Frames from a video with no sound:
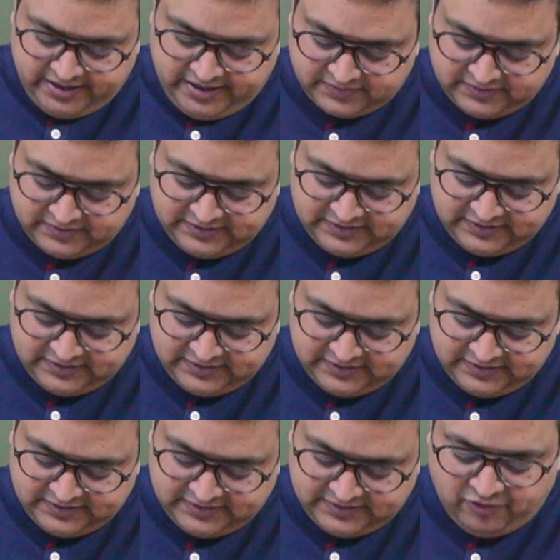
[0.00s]
This I
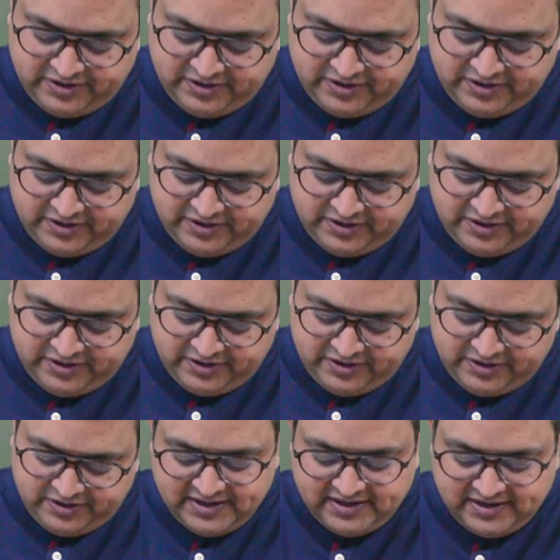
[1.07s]
have already discussed, that
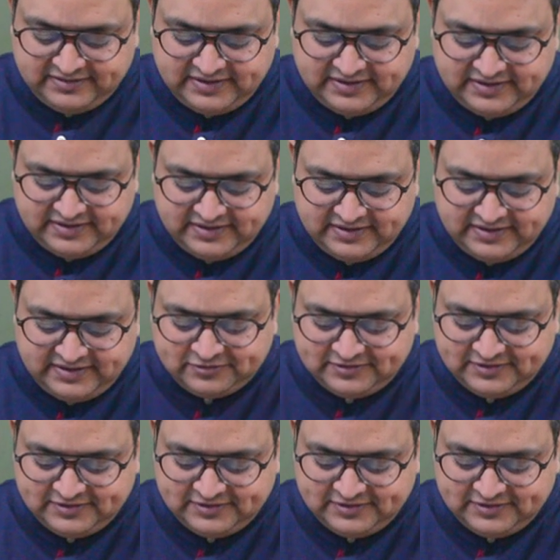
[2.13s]
if there is any
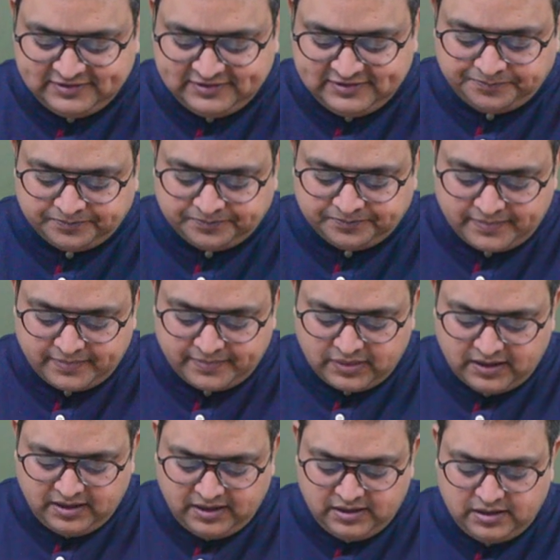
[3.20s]
losses
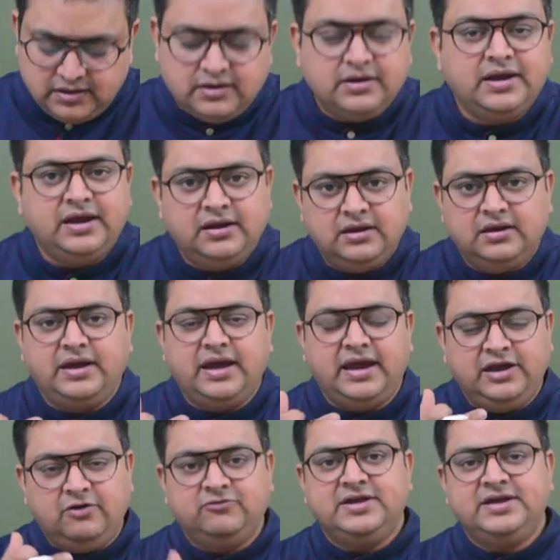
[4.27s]
in
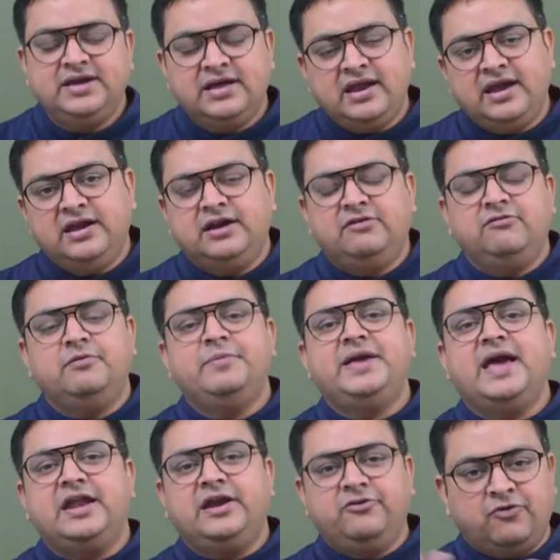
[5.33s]
any of the year, and it will be
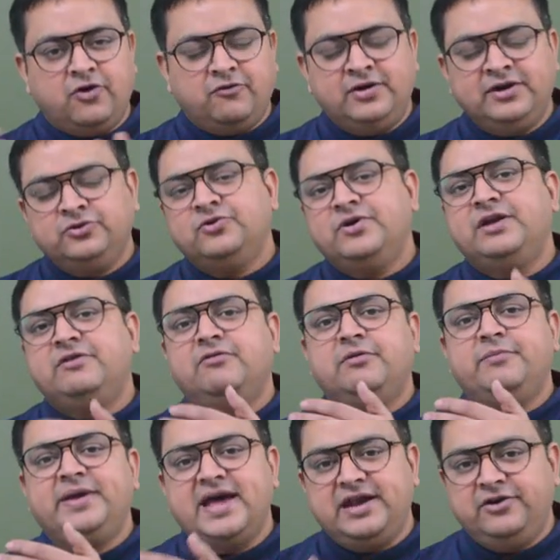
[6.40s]
carried forward. So it will be
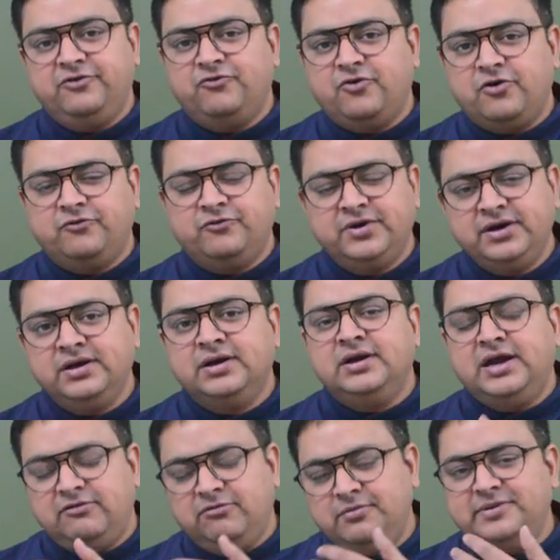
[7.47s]
carried forward. It
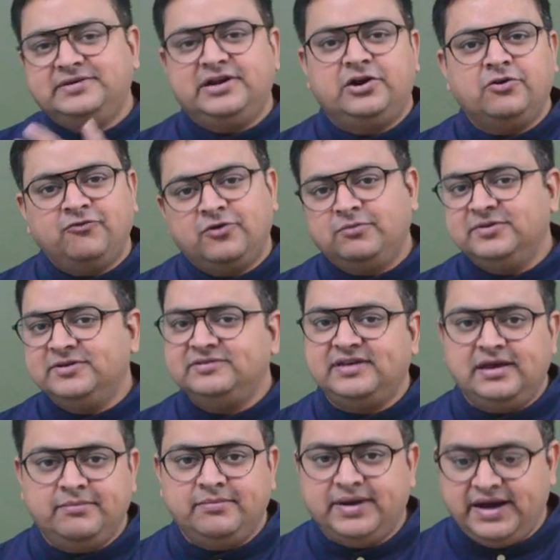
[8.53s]
will be set off from the
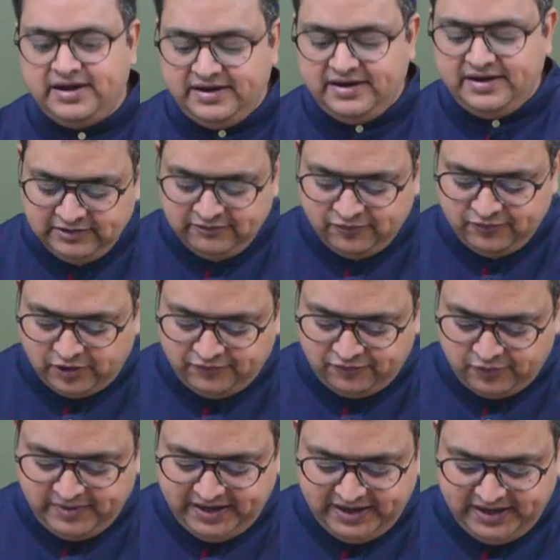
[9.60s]
same head itself, not
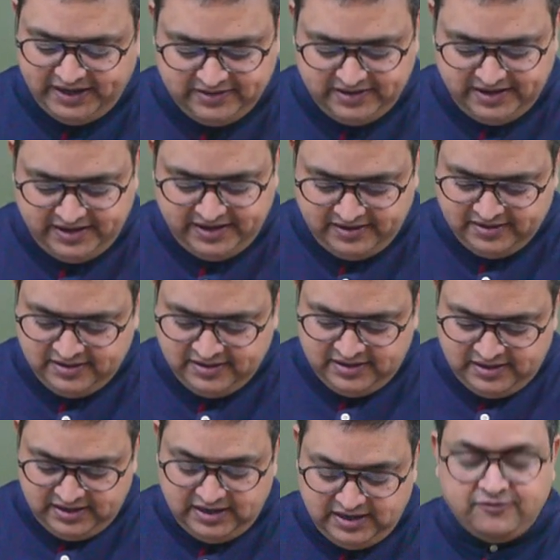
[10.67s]
from any other head.
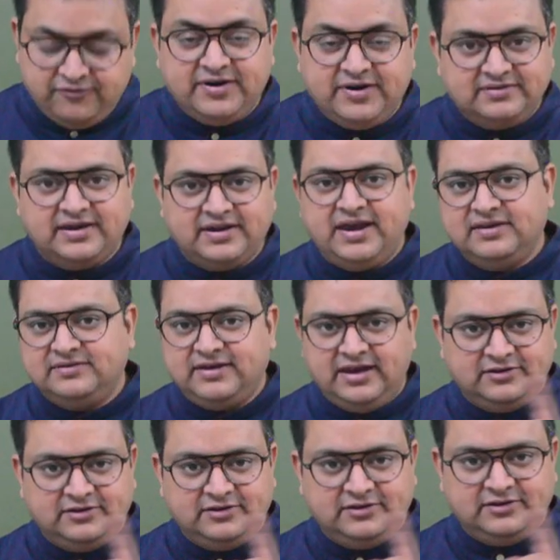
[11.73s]
If it is a
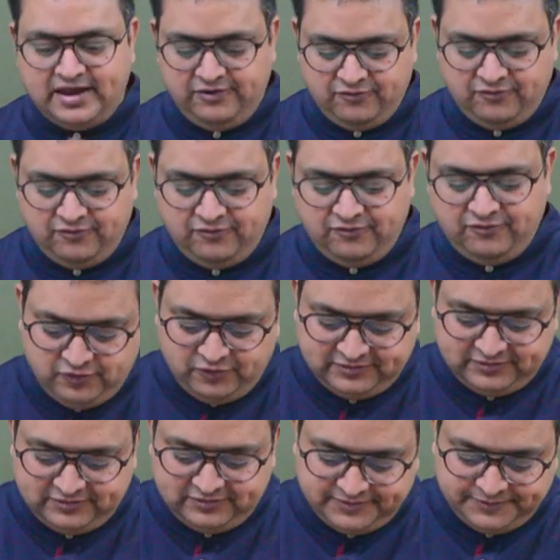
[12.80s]
case of carry forward of
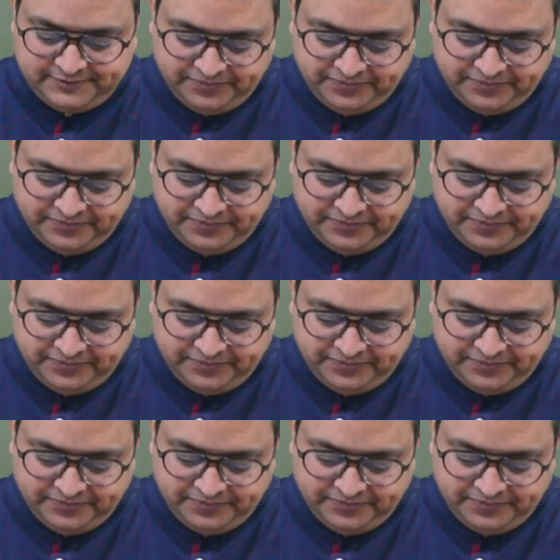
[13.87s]
losses.